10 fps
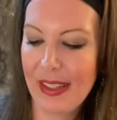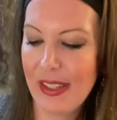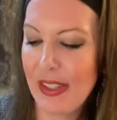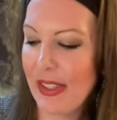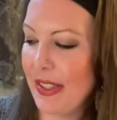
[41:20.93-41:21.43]

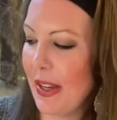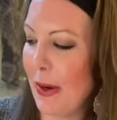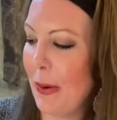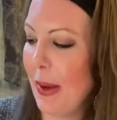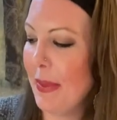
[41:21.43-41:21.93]
So
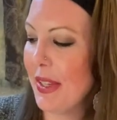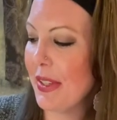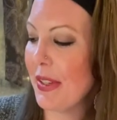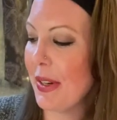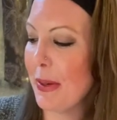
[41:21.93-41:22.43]
I'm going to
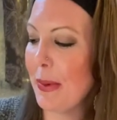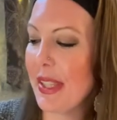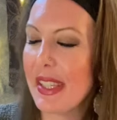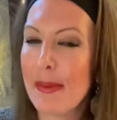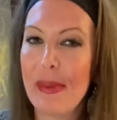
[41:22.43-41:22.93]
start with
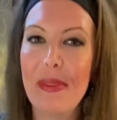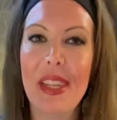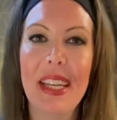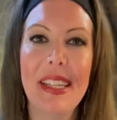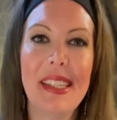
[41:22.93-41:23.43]
some of
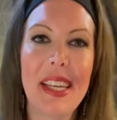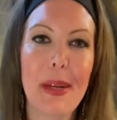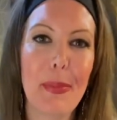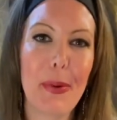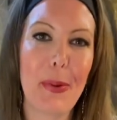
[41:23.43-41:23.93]
these
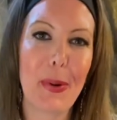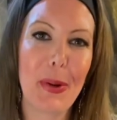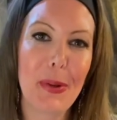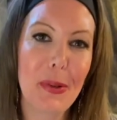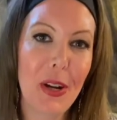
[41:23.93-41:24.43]
Kipper
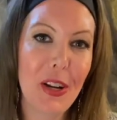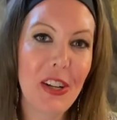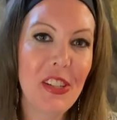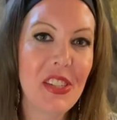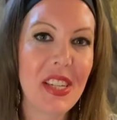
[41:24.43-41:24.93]
Oracle
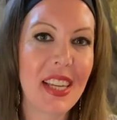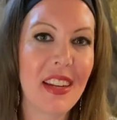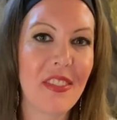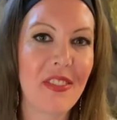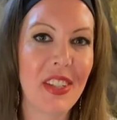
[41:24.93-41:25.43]
cards to get a
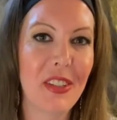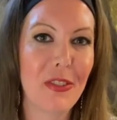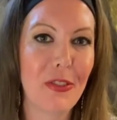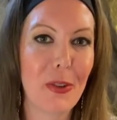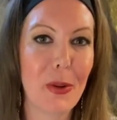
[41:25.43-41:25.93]
feel
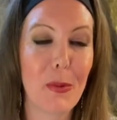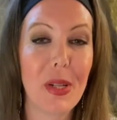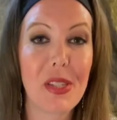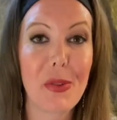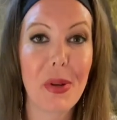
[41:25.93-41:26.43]
for
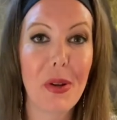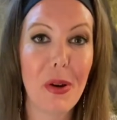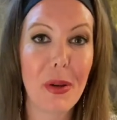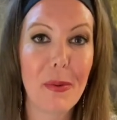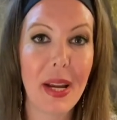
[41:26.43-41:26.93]
what's going
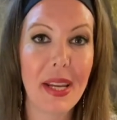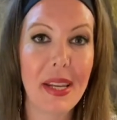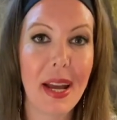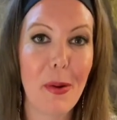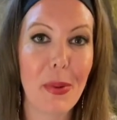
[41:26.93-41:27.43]
on right
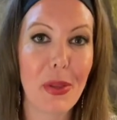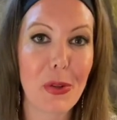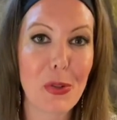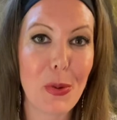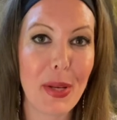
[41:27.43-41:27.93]
now with your
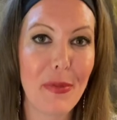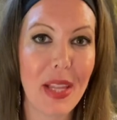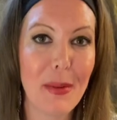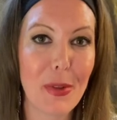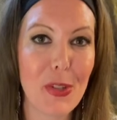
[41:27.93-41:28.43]
twin
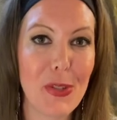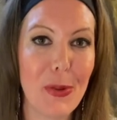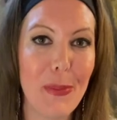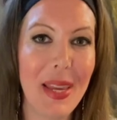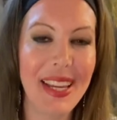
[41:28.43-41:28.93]
flame or
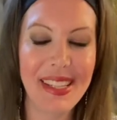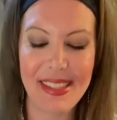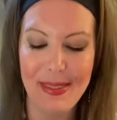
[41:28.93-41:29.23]
soulmate.